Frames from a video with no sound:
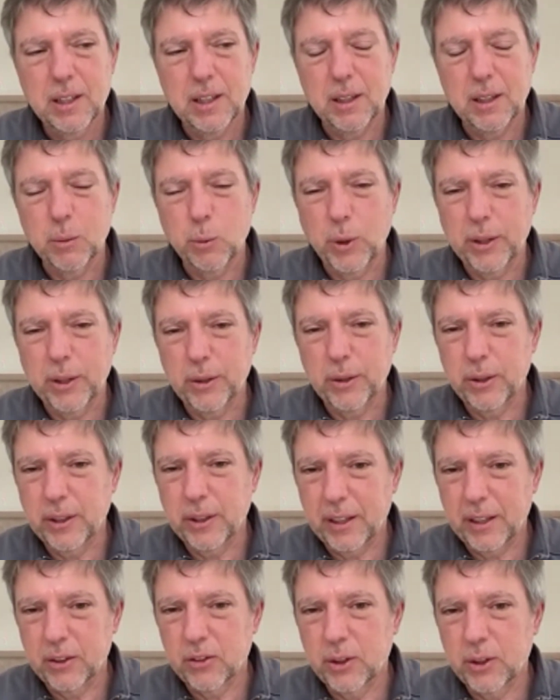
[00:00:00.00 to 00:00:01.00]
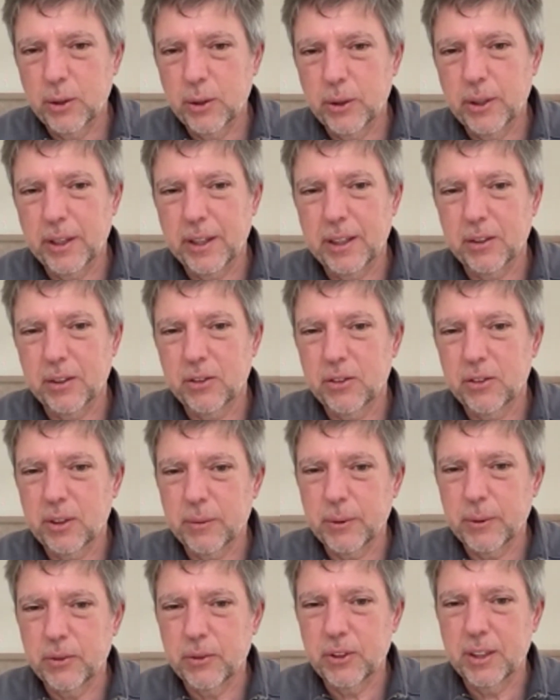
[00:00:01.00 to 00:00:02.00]
Whether or not it's good at
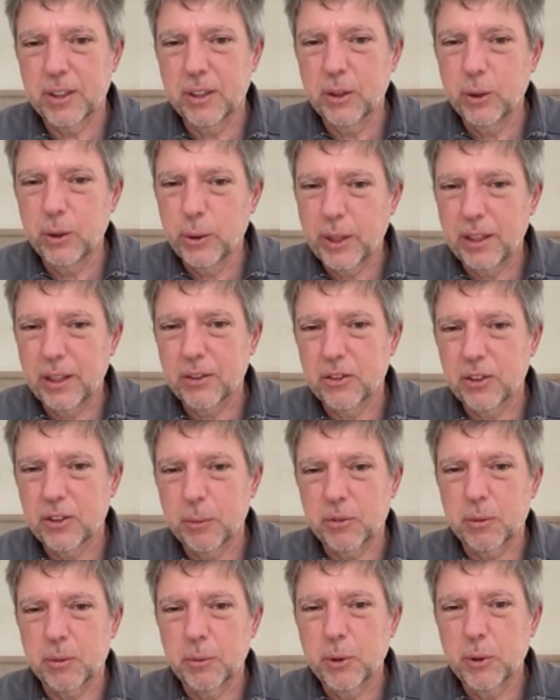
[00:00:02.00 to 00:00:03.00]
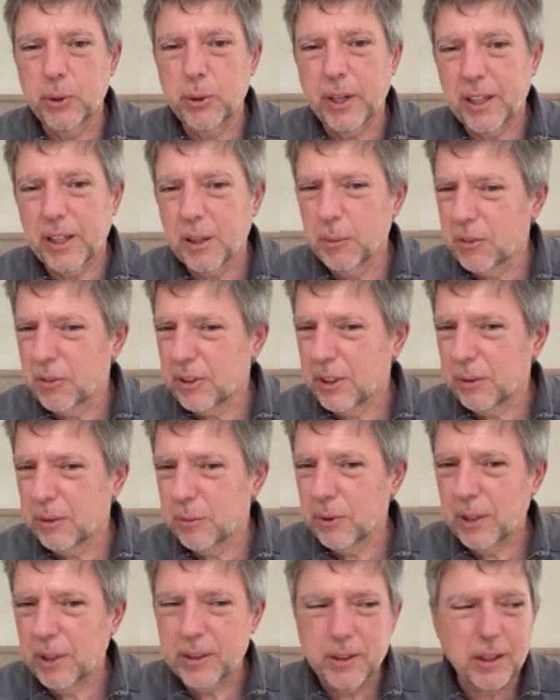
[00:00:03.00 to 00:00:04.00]
surfacing new concepts from new documents,
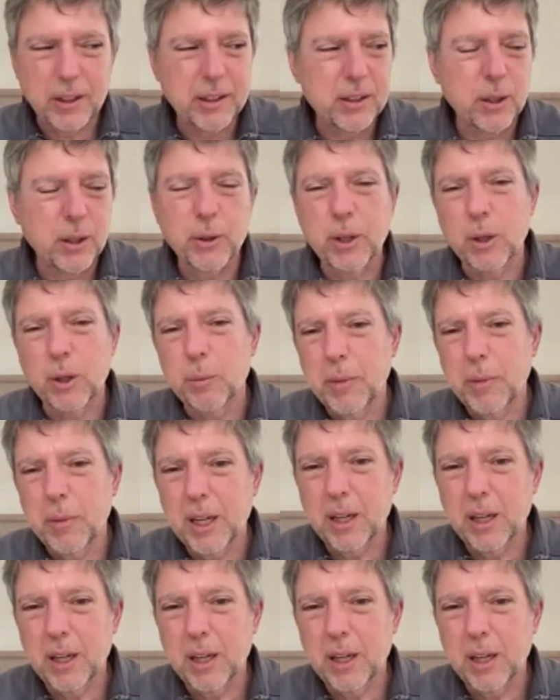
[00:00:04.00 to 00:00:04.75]
I don't know.